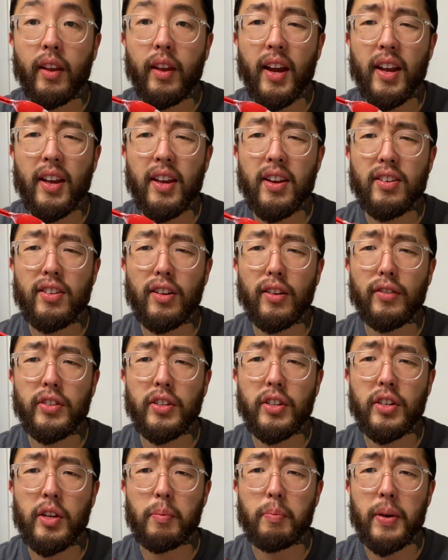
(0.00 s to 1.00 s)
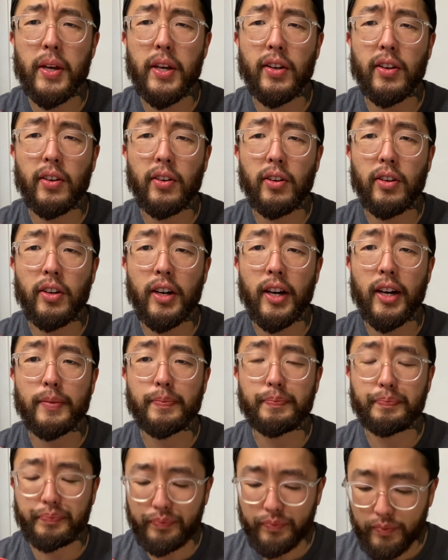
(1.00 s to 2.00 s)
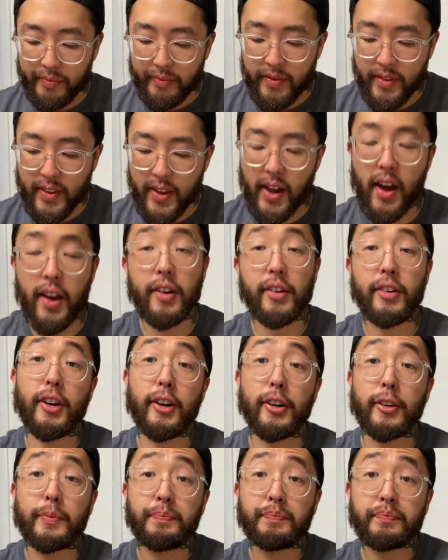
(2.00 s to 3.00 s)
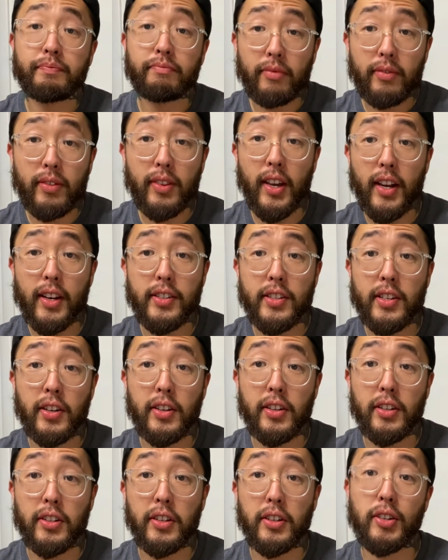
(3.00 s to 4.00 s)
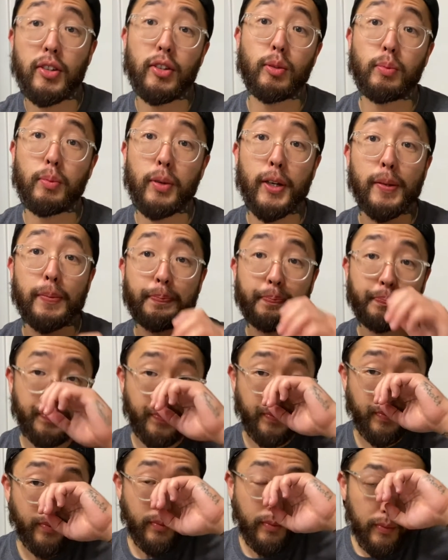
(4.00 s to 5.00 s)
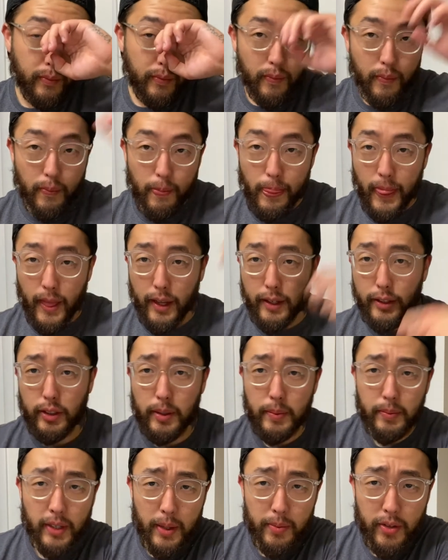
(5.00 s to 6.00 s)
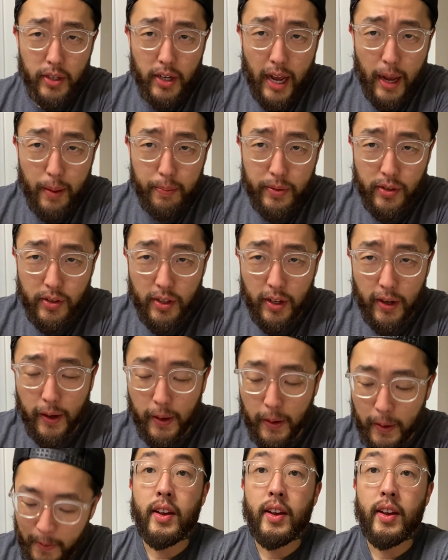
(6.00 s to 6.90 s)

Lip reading: I can't tell if it's getting pinker or not. Yeah, I don't know. Not a ton of cookies, but sometimes it happens there.